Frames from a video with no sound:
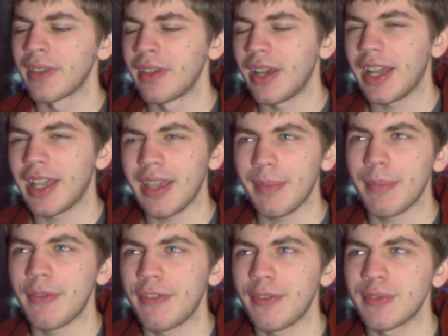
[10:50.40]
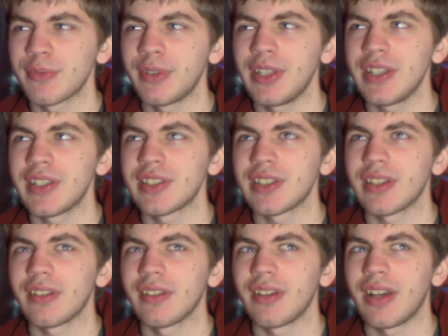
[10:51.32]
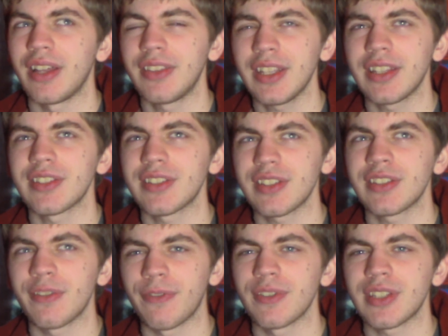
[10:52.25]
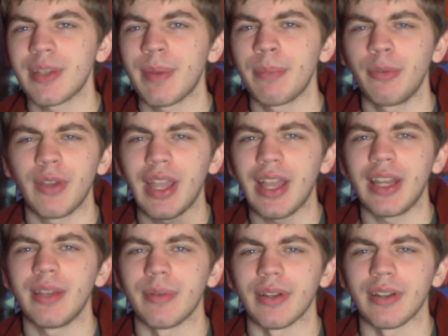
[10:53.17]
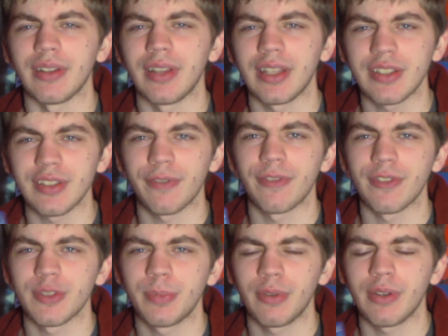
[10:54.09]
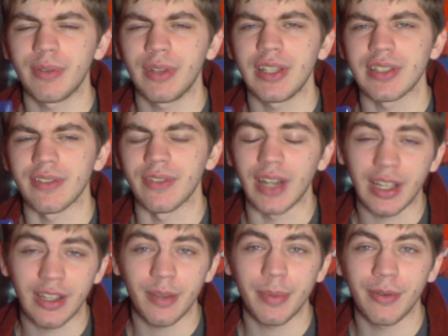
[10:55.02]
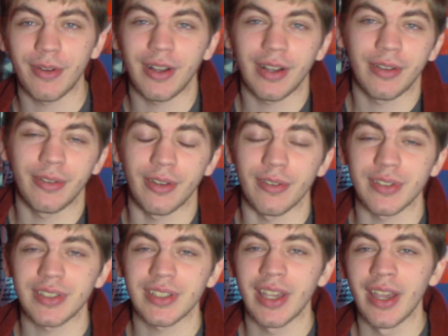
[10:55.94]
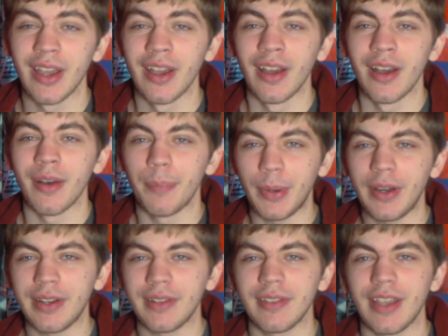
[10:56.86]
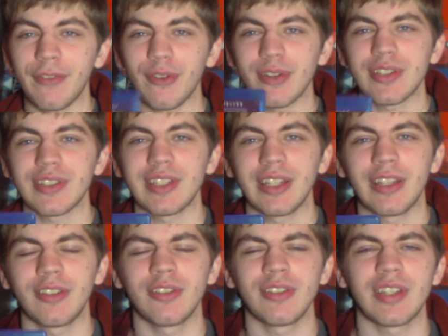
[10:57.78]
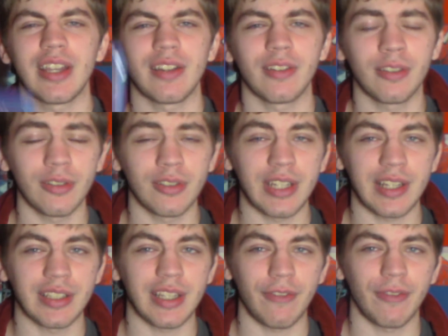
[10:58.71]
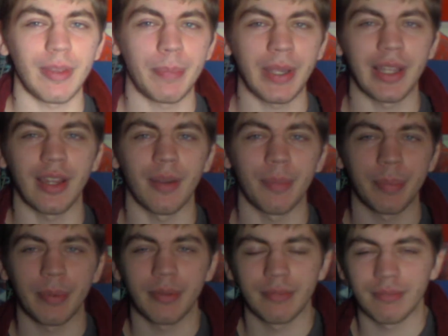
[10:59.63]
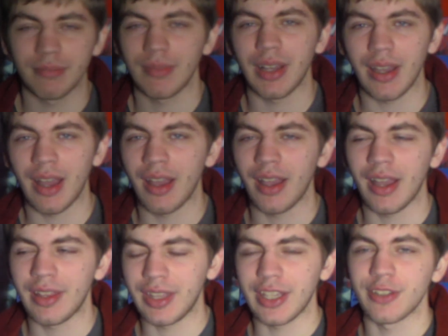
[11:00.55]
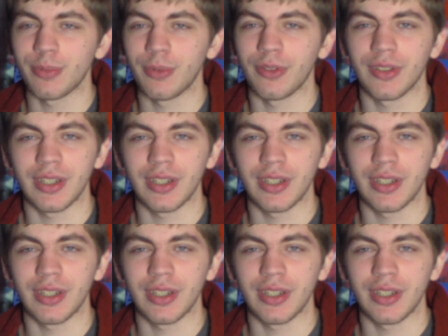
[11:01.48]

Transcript: I can't remember if it was released. I think this is the first time on Blu-ray anywhere. Like, this is the first Blu-ray release of it. I could be wrong. Who knows? But if you're interested in the Two Jakes, definitely pick it up. I think it's worth it.